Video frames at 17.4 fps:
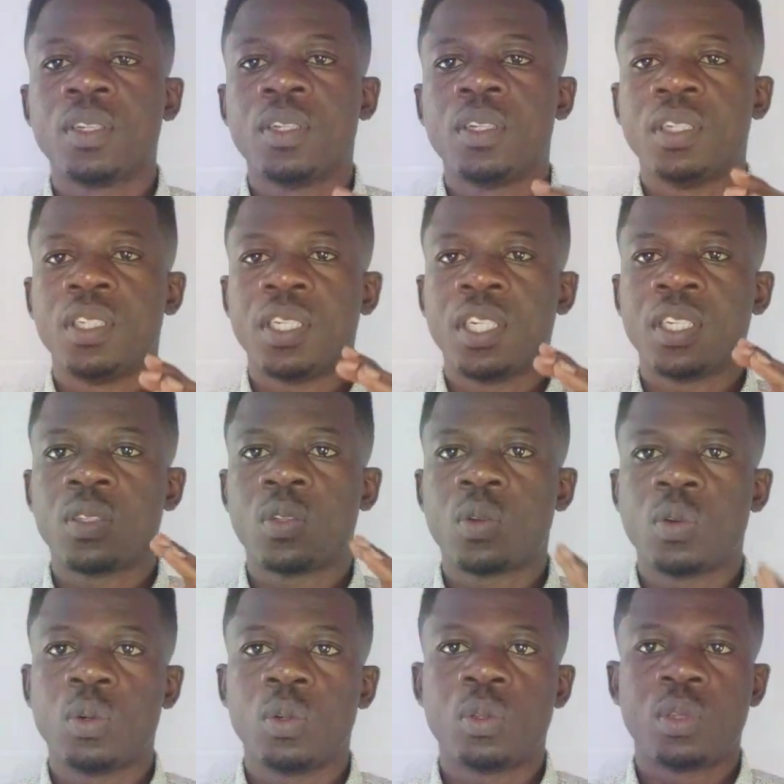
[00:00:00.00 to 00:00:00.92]
you just
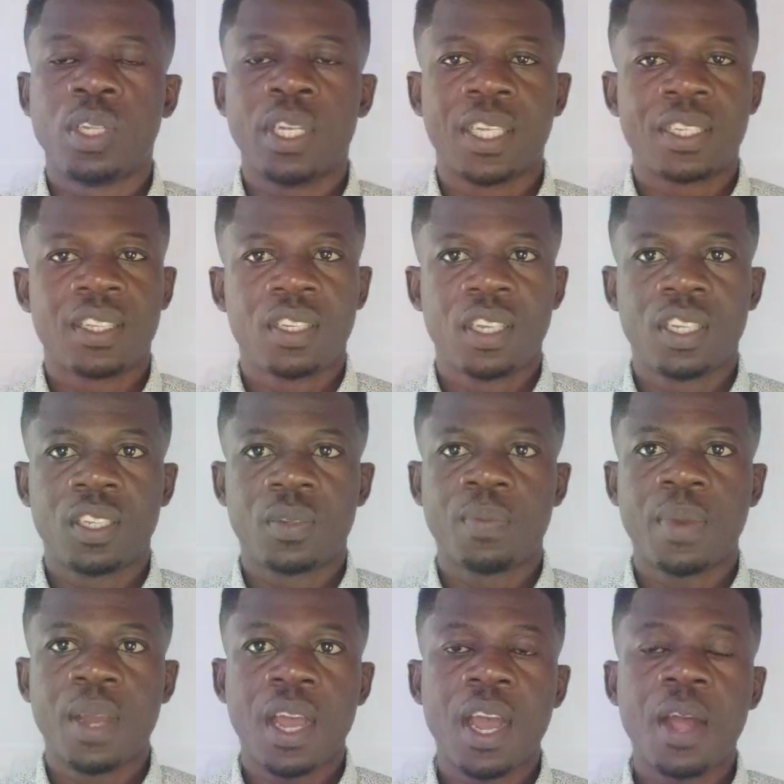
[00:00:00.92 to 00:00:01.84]
go to their
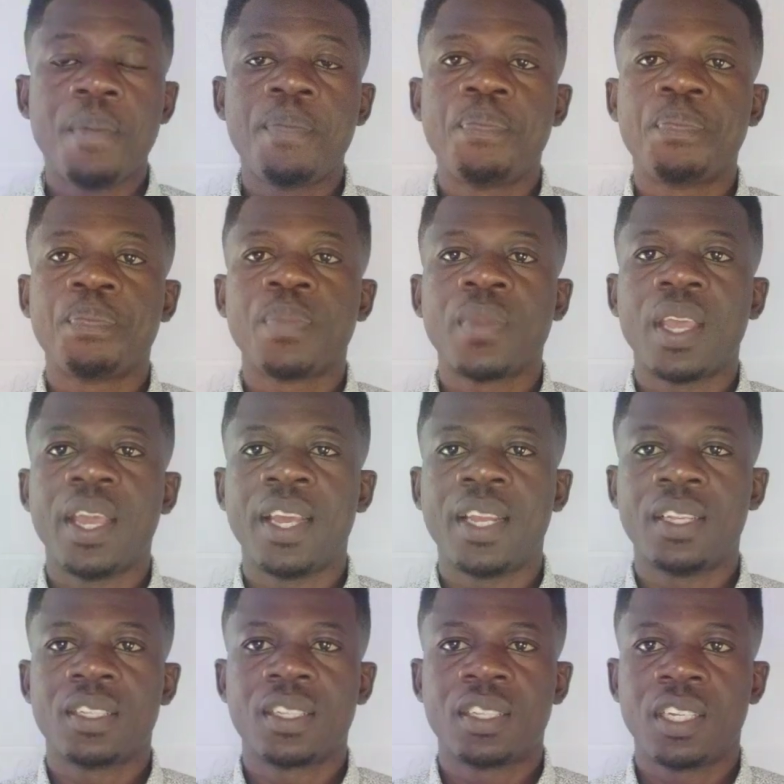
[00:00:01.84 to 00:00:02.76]
search bar
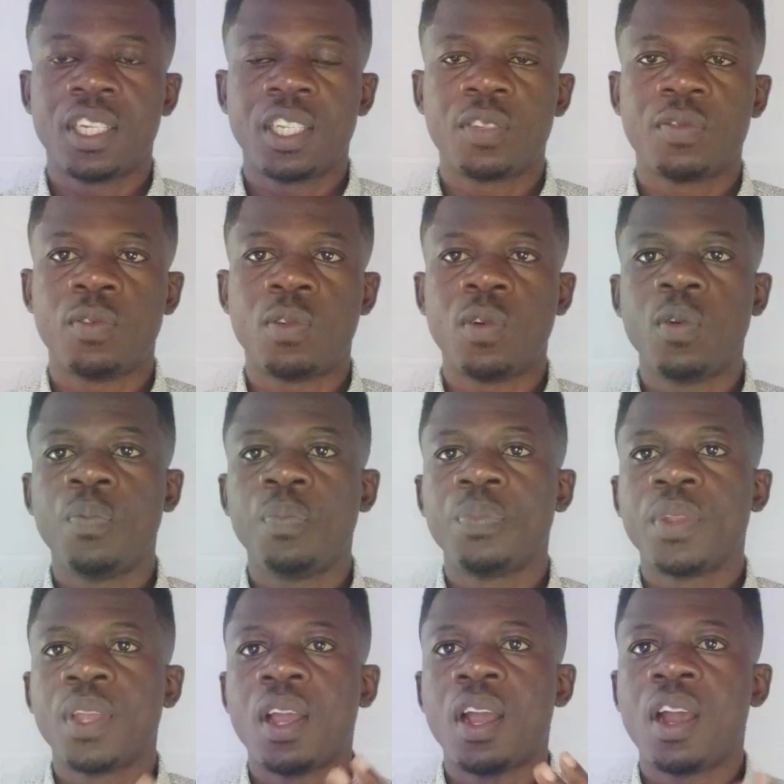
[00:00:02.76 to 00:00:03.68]
and search for
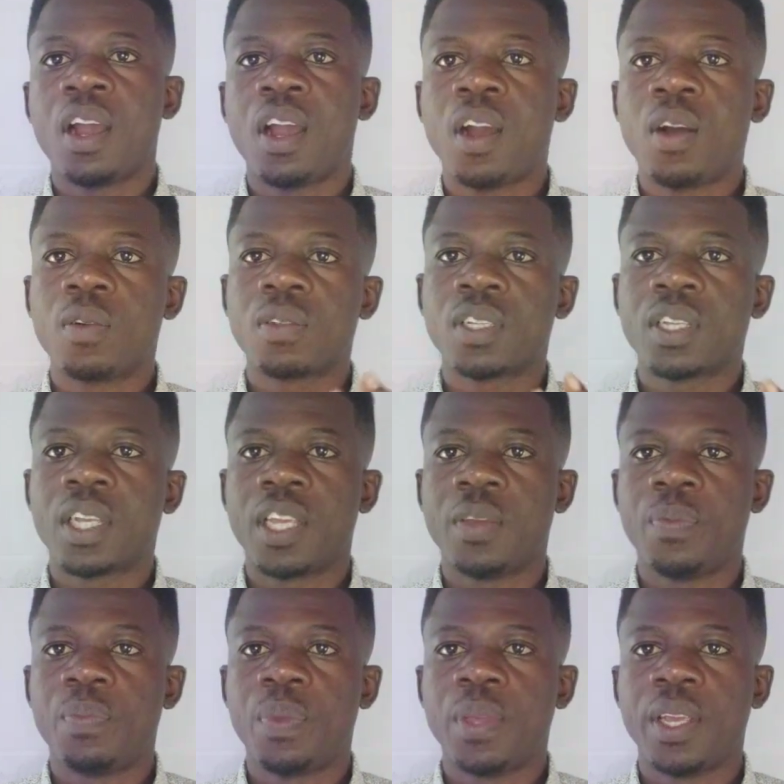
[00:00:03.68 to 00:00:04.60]

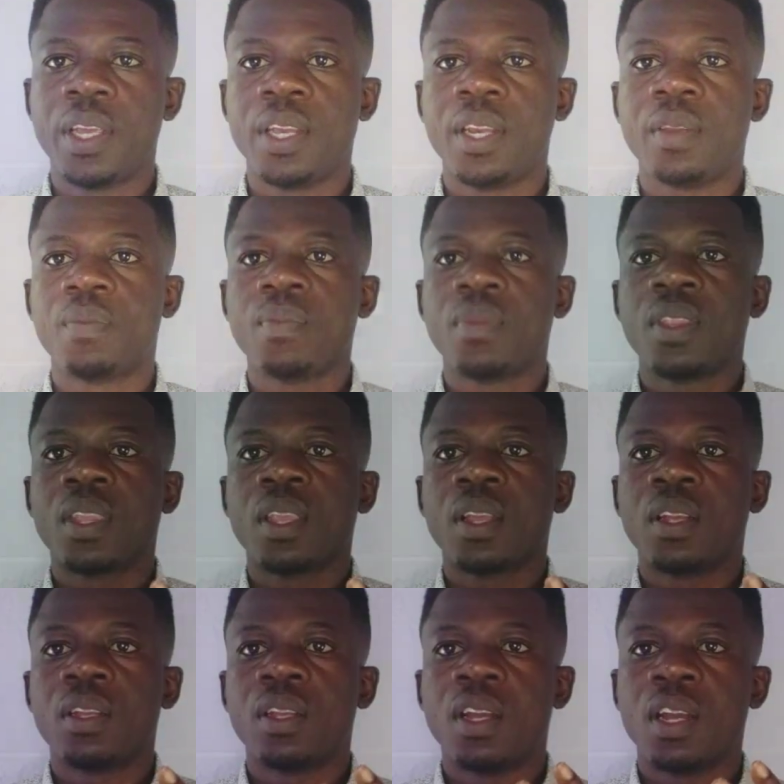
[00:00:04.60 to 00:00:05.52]
housekeeping
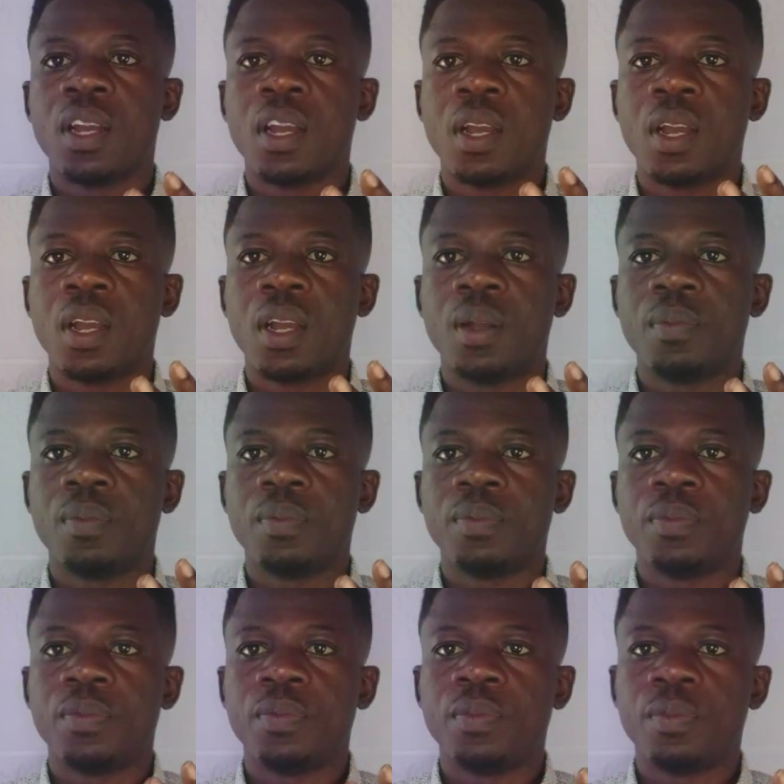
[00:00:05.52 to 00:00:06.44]

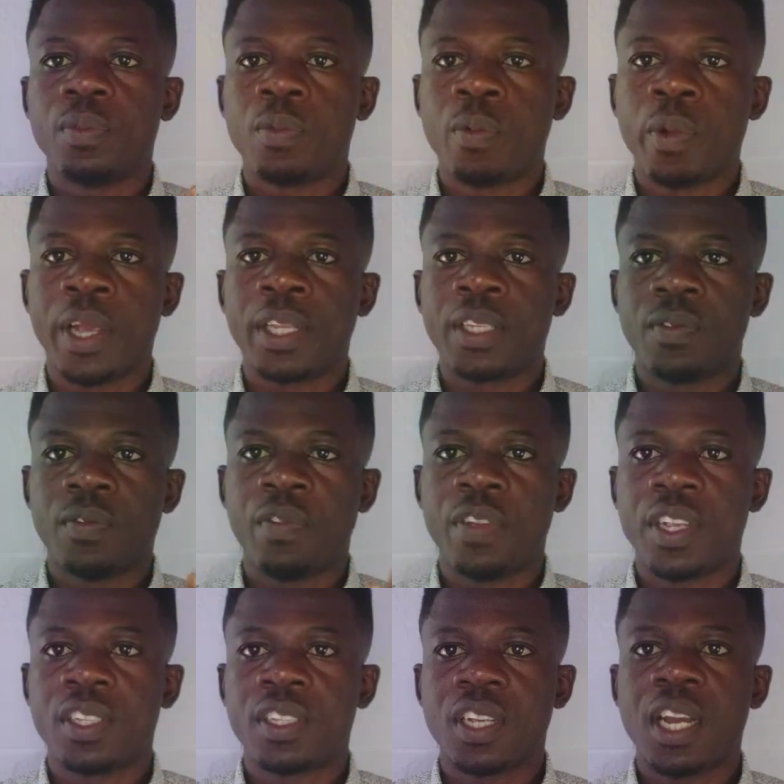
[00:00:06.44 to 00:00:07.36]
with
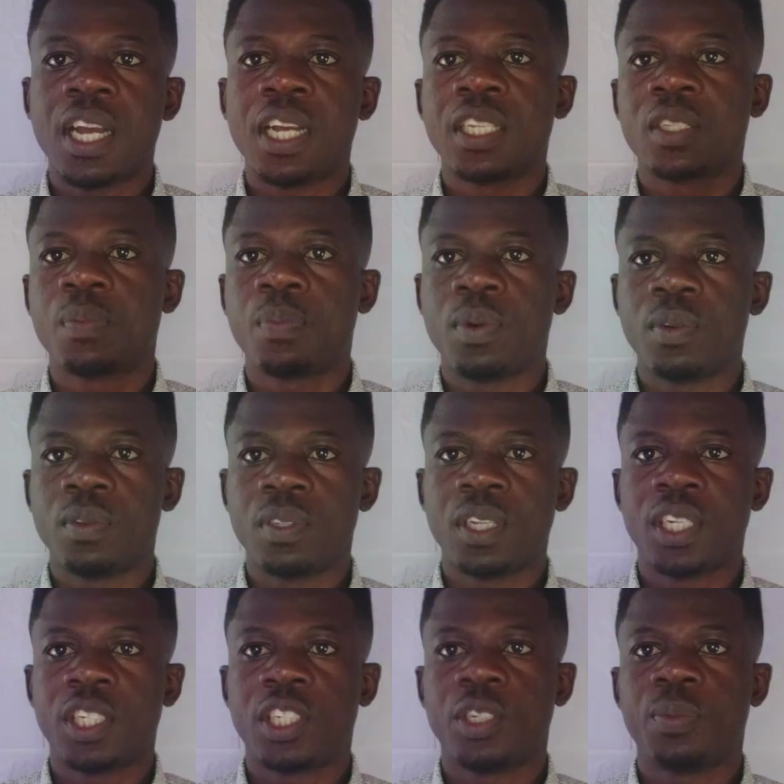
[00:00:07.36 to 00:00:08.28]
visa
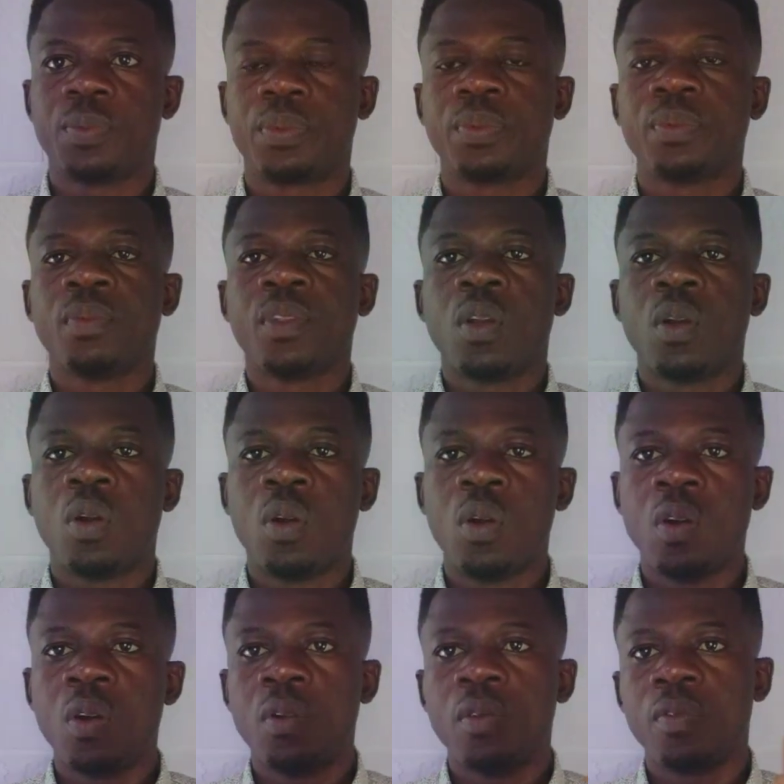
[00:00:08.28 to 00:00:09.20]
sponsorship,
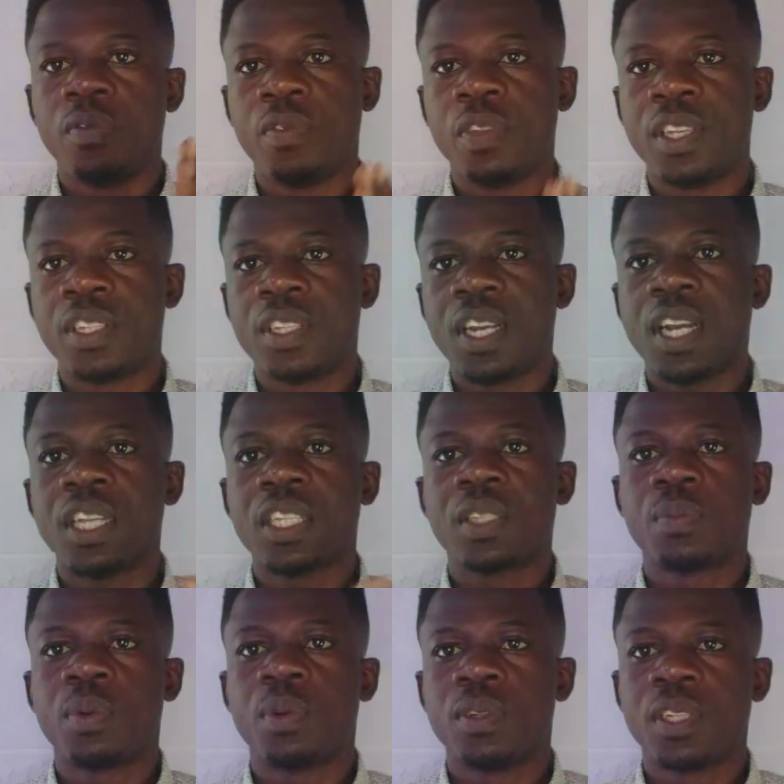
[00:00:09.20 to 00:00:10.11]
or visa
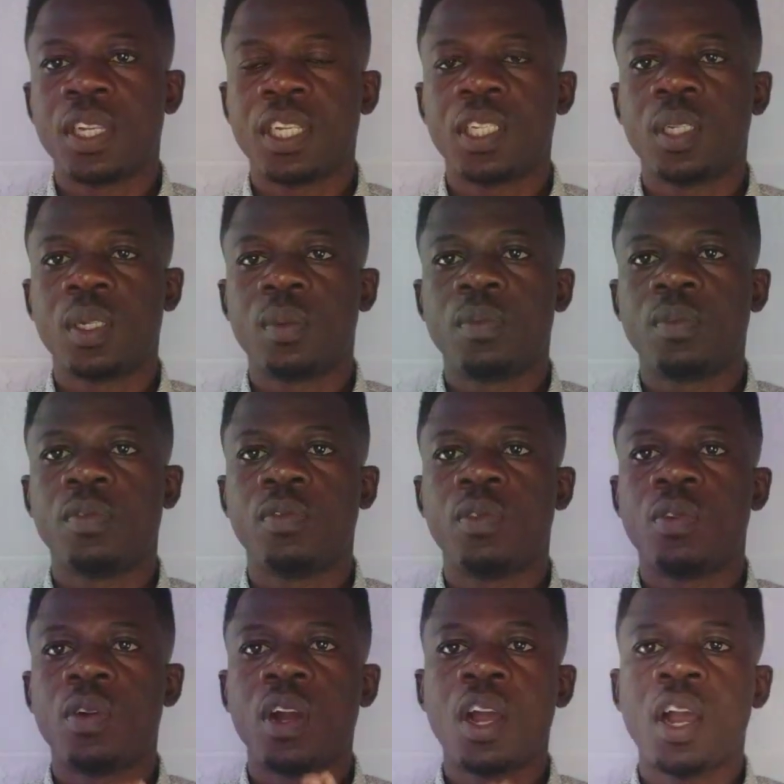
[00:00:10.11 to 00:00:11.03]
sponsorship
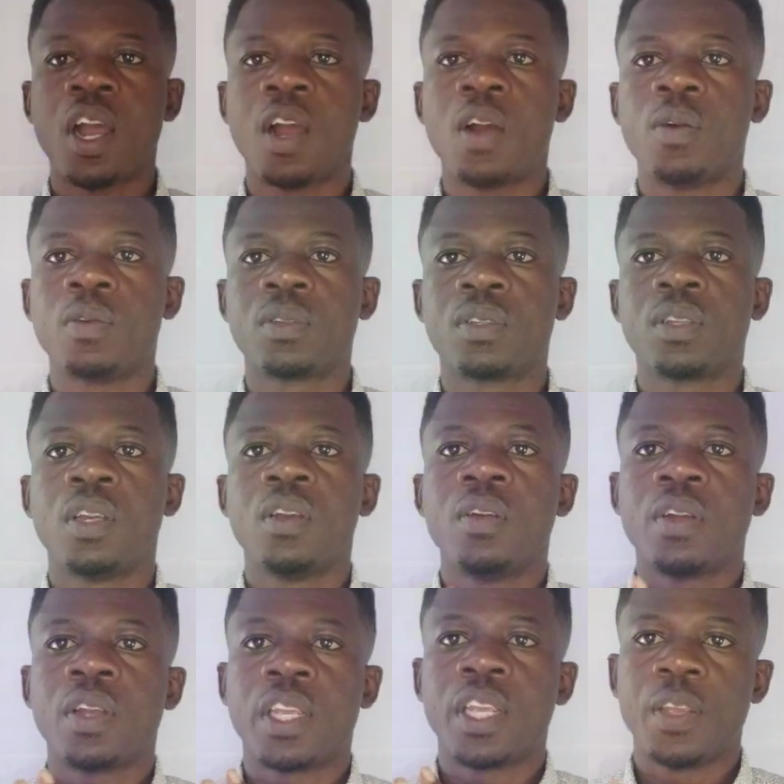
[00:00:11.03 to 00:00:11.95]
for
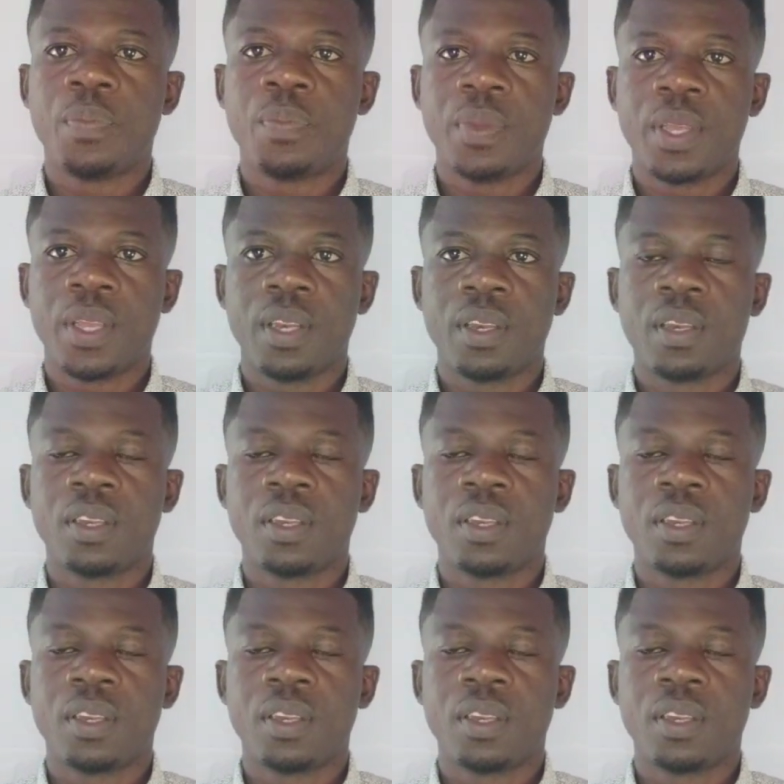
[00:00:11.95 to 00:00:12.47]
housekeeping.